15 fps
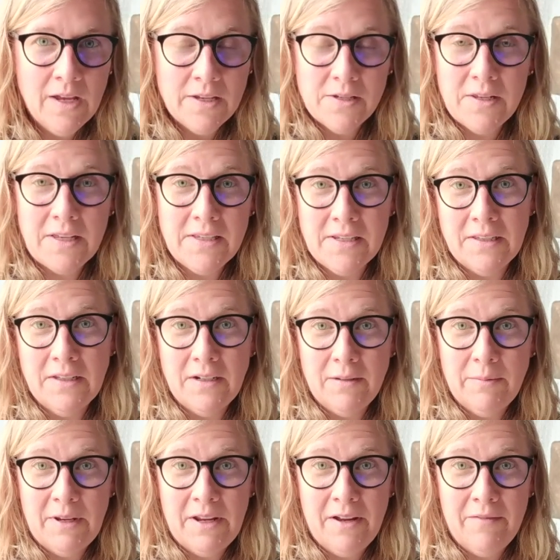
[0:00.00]
So that's a
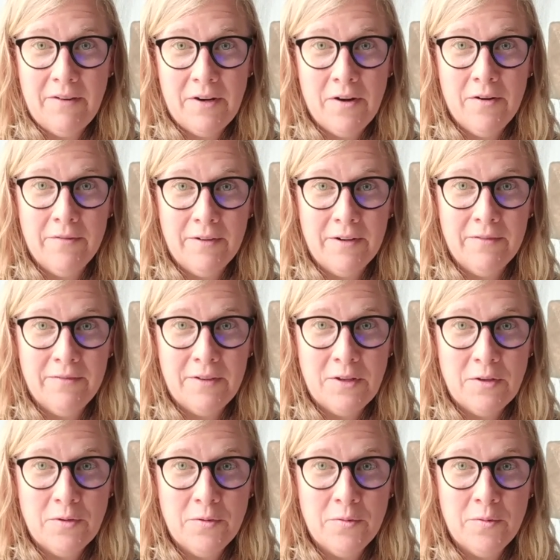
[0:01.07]
little bit of an
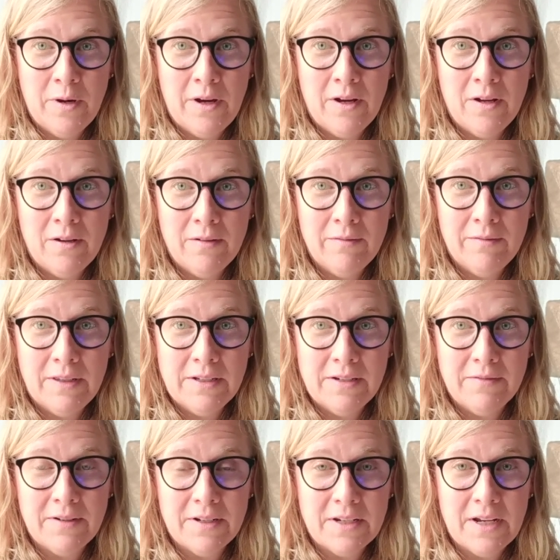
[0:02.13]
overview of the
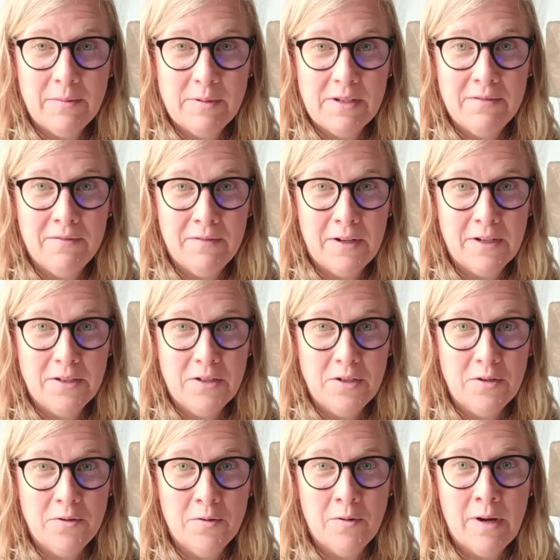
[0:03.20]
different types of
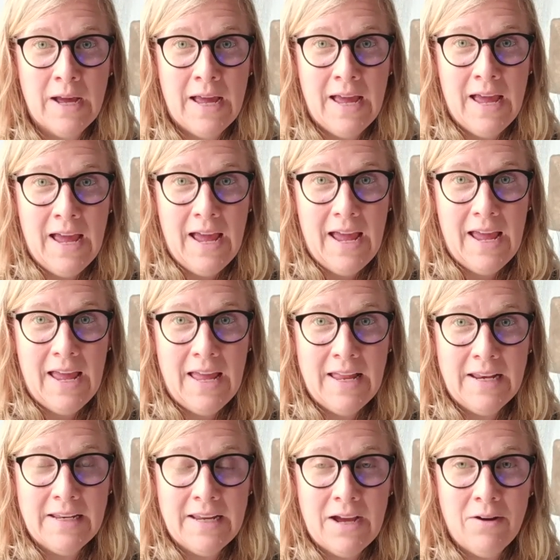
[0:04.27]
fondue,
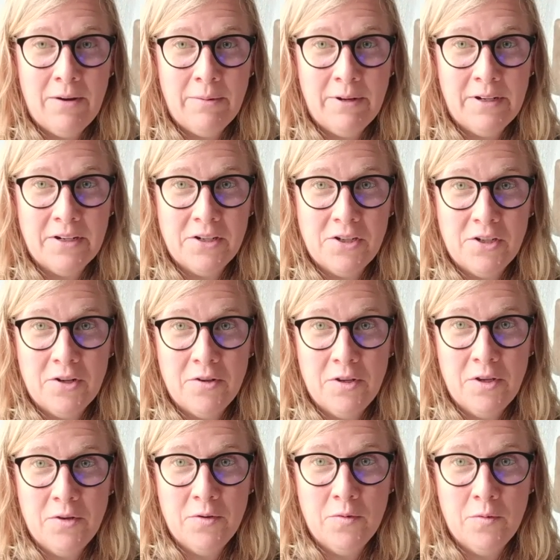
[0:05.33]
and now I'm going to show
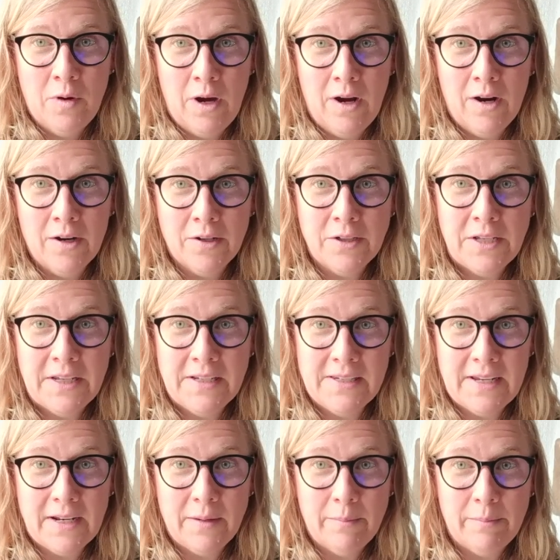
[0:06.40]
you our cooking
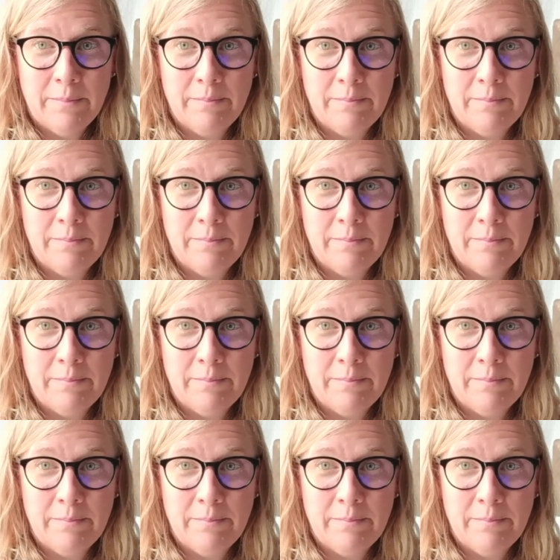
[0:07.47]
setup.